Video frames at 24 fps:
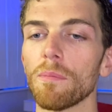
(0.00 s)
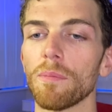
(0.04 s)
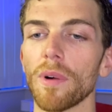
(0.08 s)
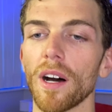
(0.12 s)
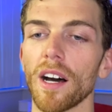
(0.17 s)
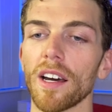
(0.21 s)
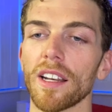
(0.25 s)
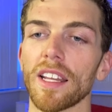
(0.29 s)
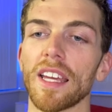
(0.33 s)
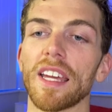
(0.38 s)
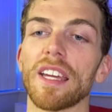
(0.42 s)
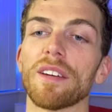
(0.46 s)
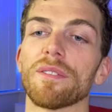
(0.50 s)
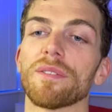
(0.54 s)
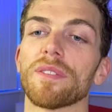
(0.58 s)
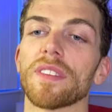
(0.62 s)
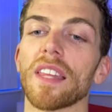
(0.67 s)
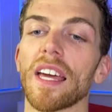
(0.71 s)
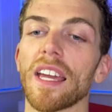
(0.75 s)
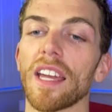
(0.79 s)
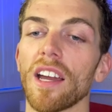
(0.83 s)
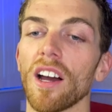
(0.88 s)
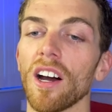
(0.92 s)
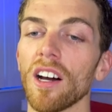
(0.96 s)
But if
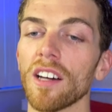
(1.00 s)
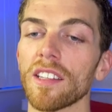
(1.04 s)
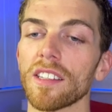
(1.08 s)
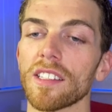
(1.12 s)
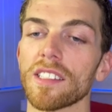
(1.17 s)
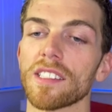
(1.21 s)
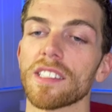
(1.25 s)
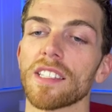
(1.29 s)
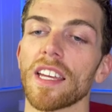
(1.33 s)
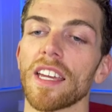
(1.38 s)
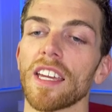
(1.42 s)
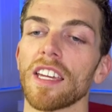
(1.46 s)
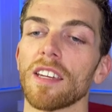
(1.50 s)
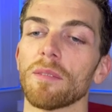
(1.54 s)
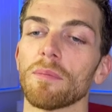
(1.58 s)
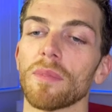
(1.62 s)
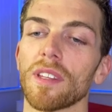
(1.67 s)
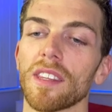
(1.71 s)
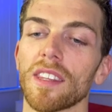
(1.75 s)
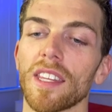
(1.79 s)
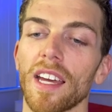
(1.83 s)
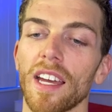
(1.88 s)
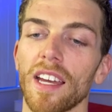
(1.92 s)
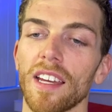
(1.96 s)
they aren't the
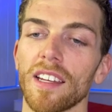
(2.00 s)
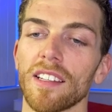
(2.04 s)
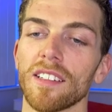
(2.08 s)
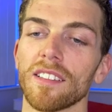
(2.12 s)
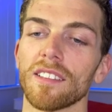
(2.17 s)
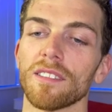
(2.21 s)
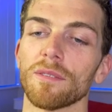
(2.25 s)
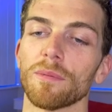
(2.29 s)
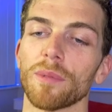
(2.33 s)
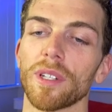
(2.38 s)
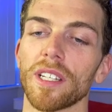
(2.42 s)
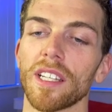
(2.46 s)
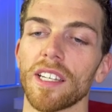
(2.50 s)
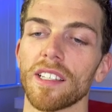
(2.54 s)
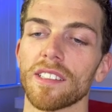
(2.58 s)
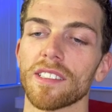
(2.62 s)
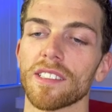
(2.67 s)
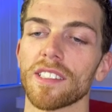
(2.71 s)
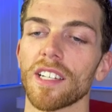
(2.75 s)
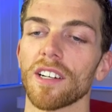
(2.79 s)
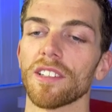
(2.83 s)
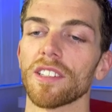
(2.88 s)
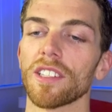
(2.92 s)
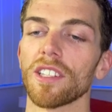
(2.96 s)
same, then we need
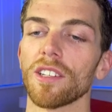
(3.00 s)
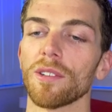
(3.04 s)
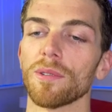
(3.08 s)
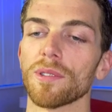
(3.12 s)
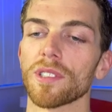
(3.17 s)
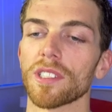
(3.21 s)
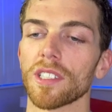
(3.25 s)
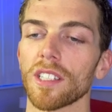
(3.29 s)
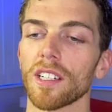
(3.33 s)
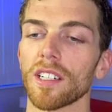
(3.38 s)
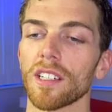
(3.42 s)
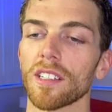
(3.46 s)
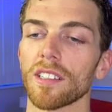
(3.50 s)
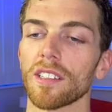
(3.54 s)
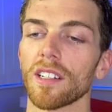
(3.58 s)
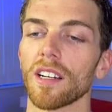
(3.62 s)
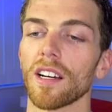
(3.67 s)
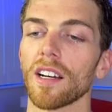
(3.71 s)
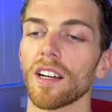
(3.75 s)
to tell the user